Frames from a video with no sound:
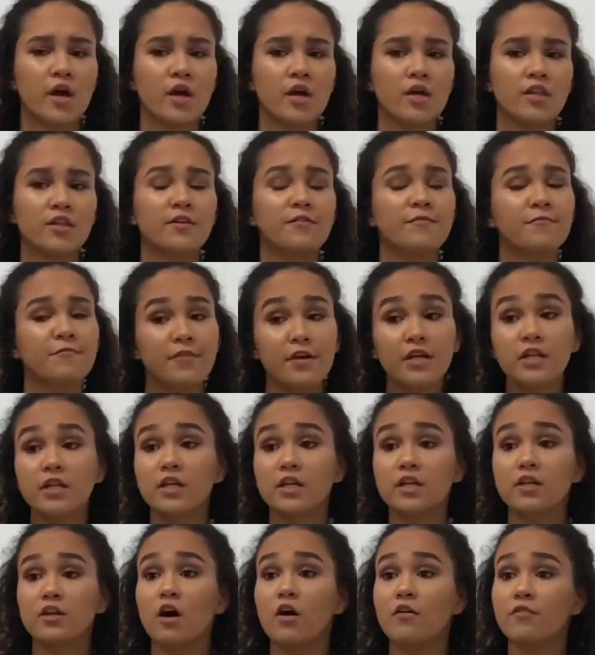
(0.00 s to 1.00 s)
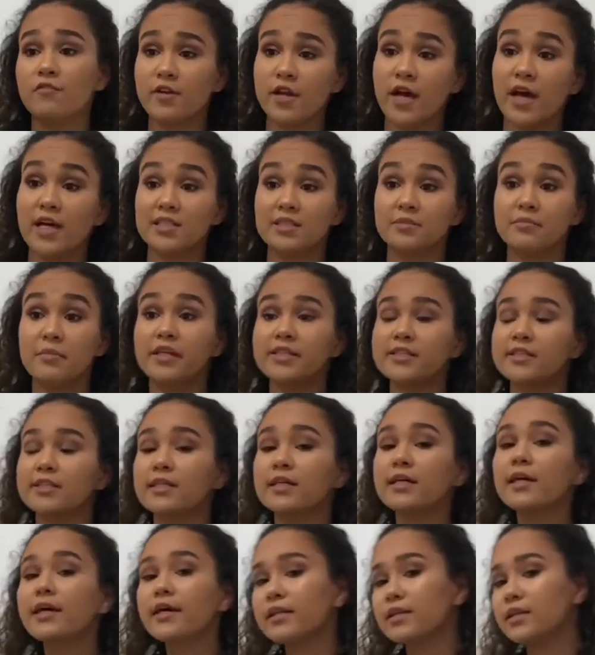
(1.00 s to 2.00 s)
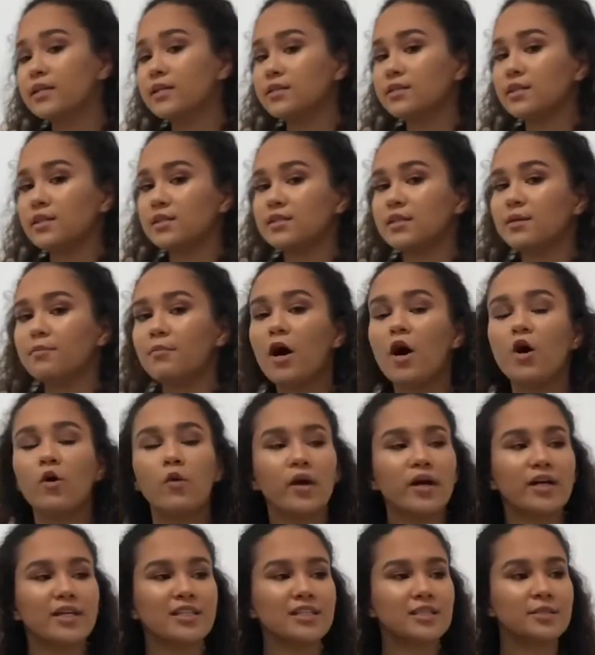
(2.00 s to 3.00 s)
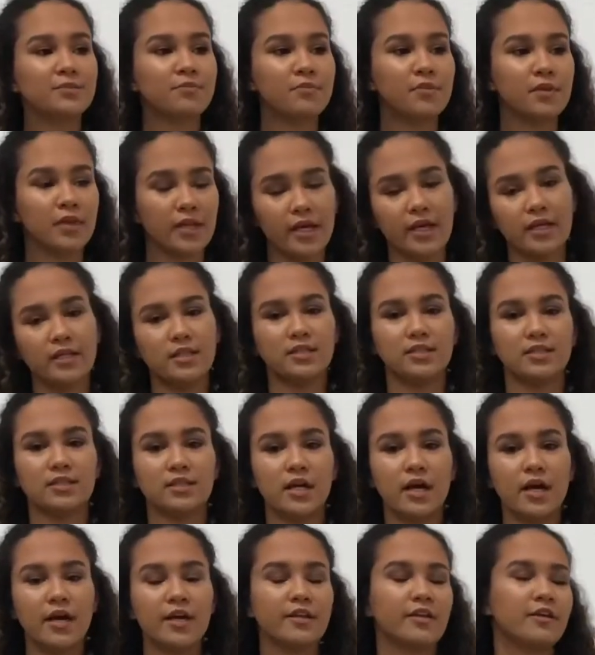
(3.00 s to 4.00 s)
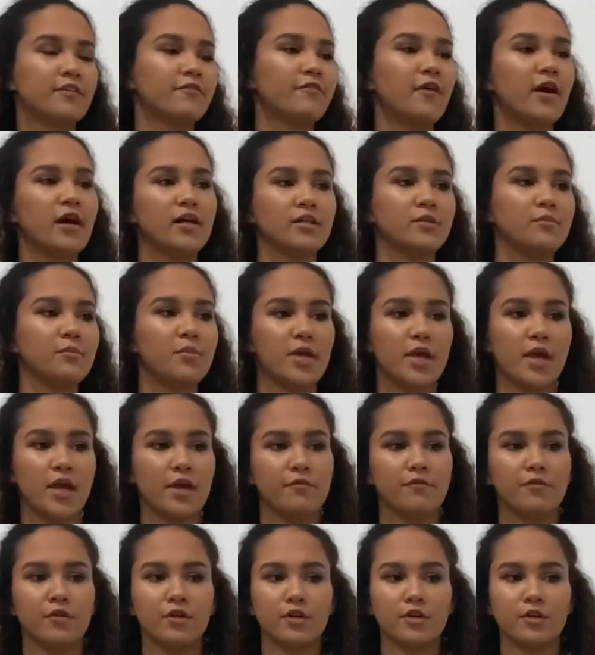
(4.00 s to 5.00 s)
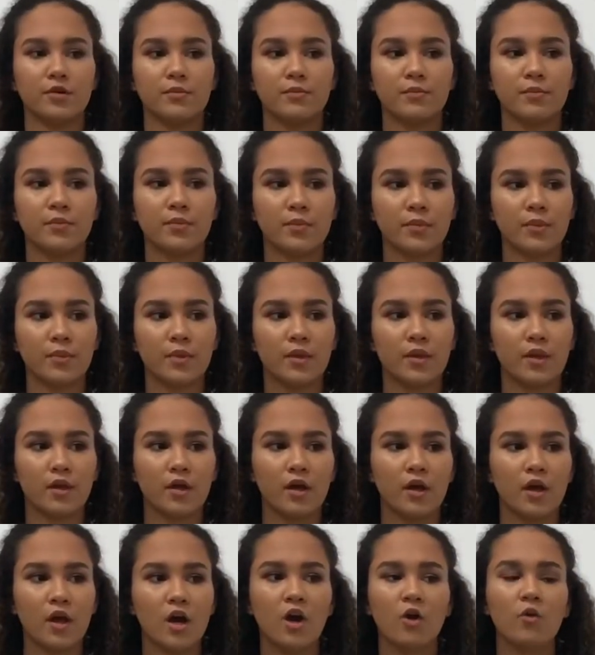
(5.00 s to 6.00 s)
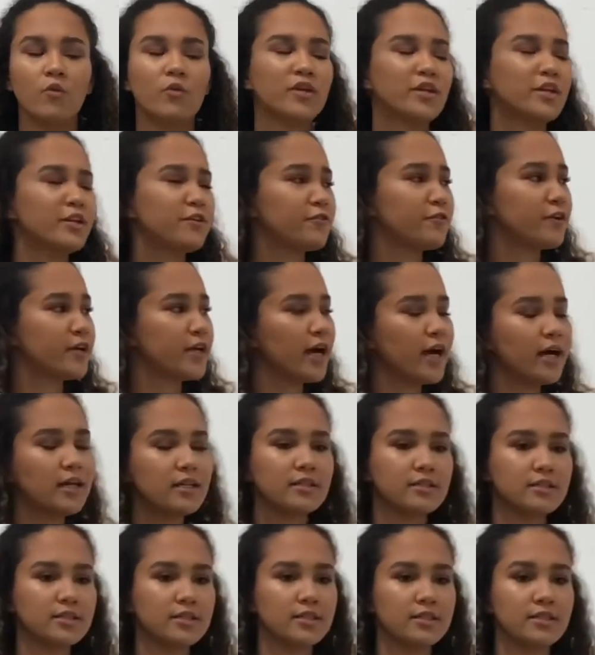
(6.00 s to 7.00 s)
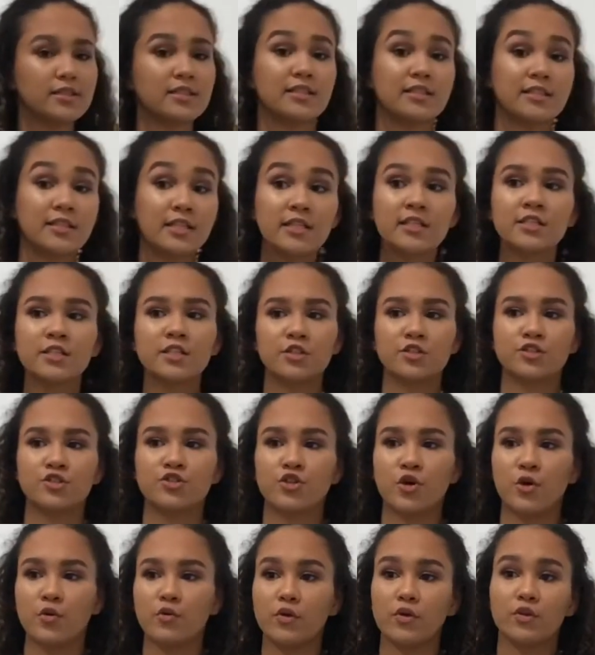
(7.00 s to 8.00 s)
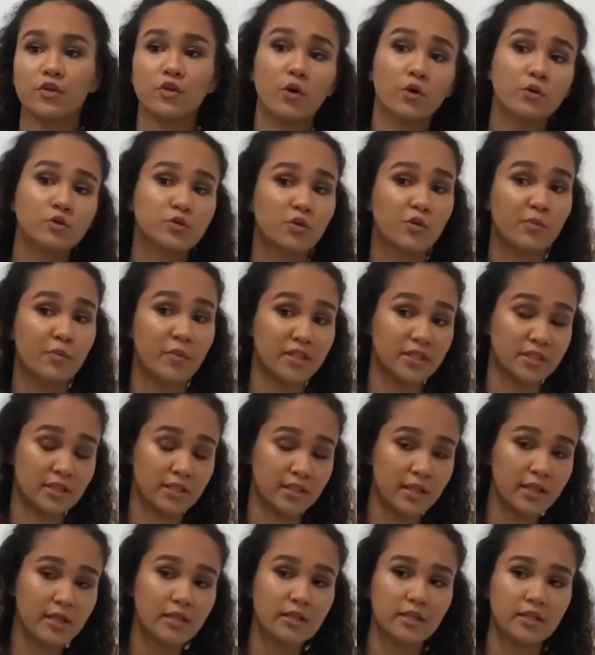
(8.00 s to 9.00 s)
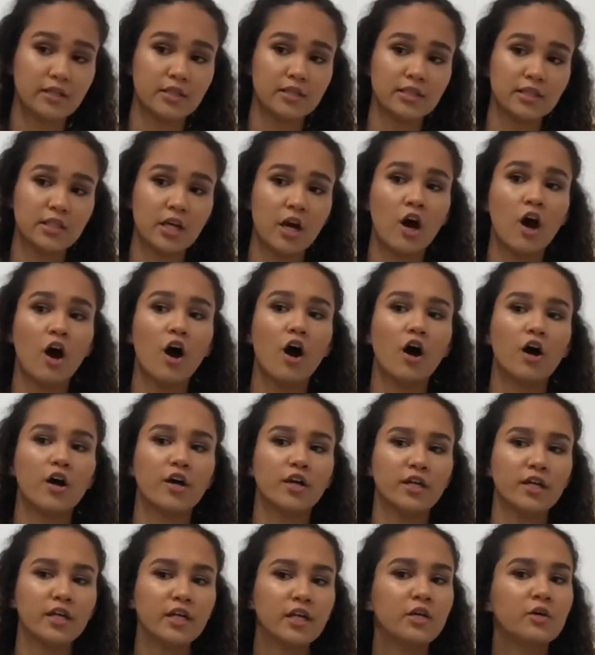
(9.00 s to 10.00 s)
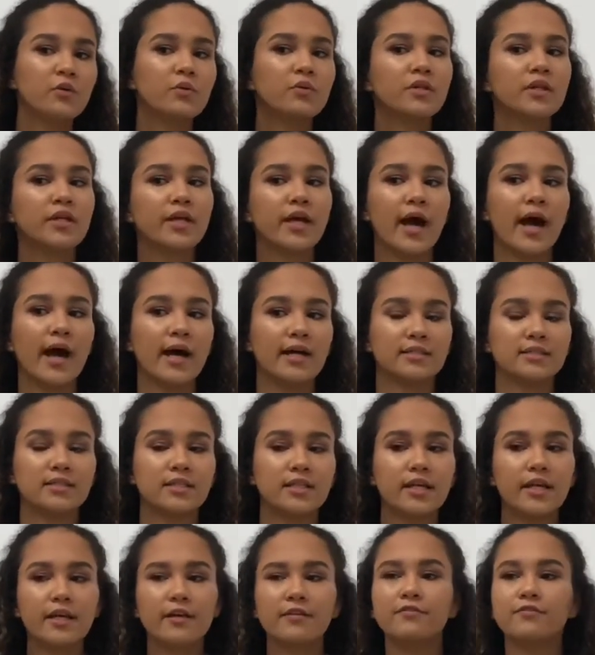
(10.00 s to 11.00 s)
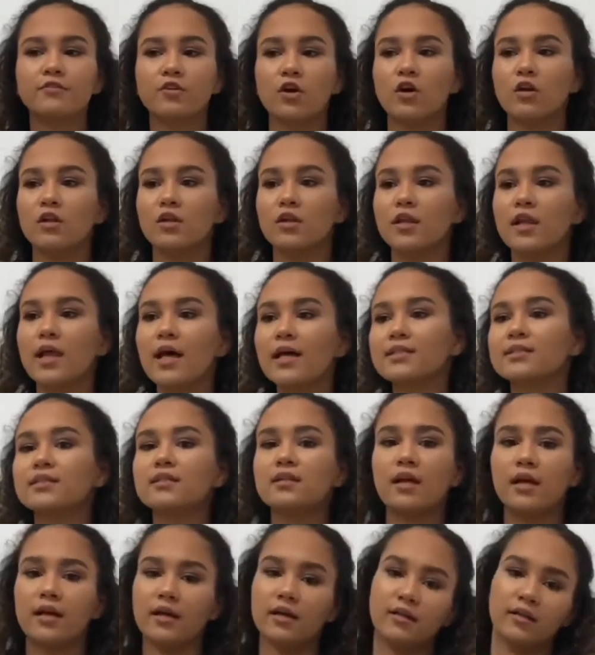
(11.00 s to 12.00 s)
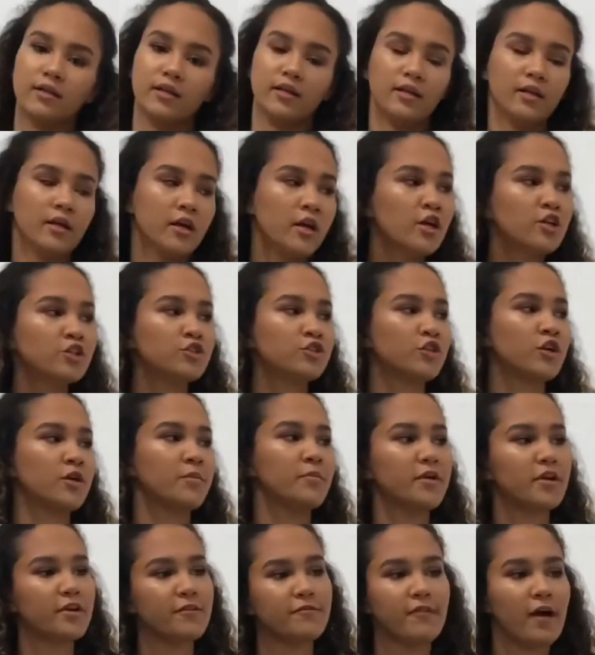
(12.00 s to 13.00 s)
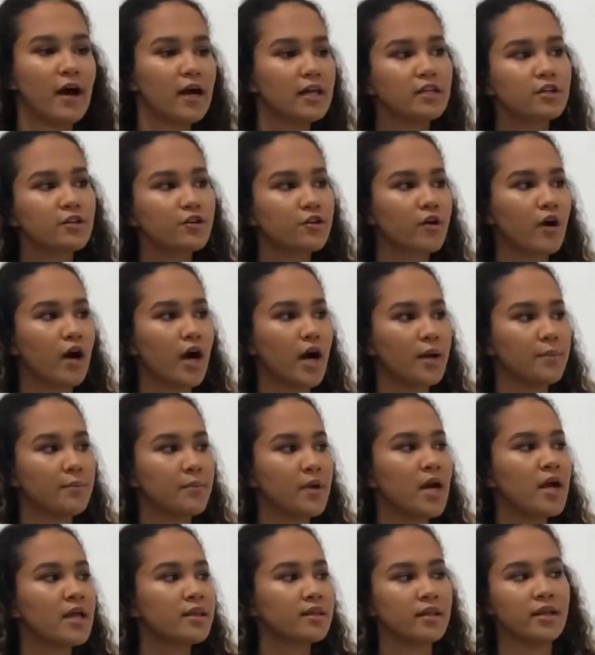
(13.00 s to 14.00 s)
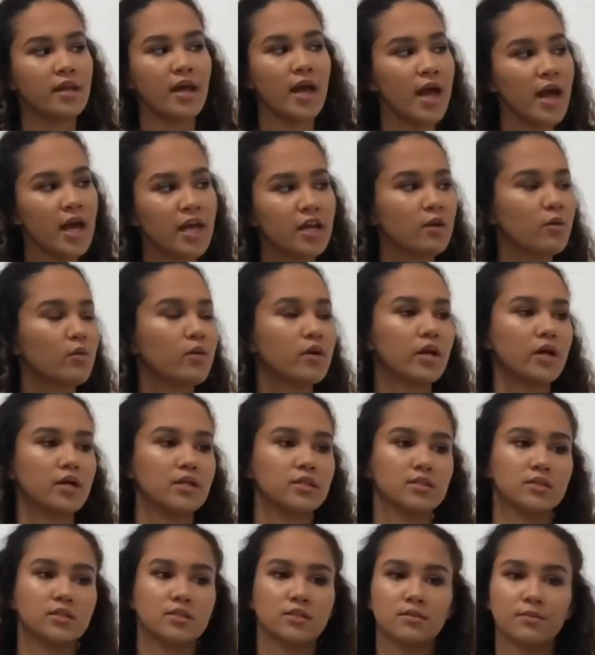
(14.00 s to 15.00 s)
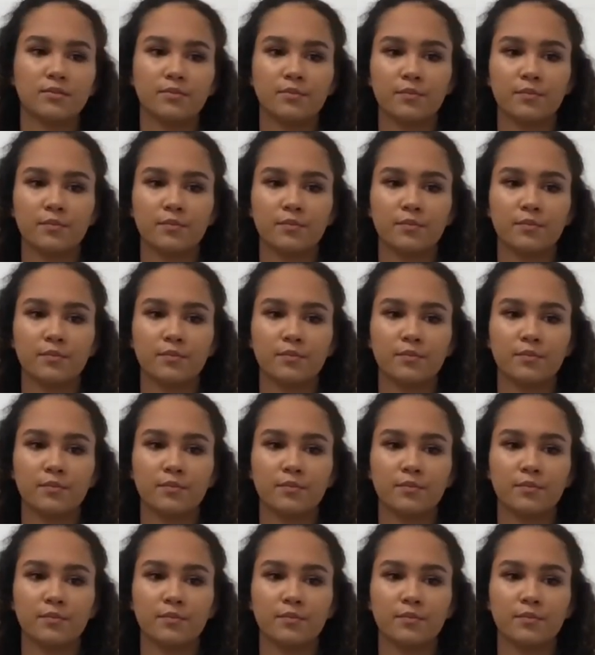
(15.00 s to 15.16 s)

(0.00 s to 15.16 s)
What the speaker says: the villain often has a mental illness that somehow explains their violent behavior. When in reality, statistics show that those with mental illness are equally as, if not less likely, to commit a violent crime than anyone else.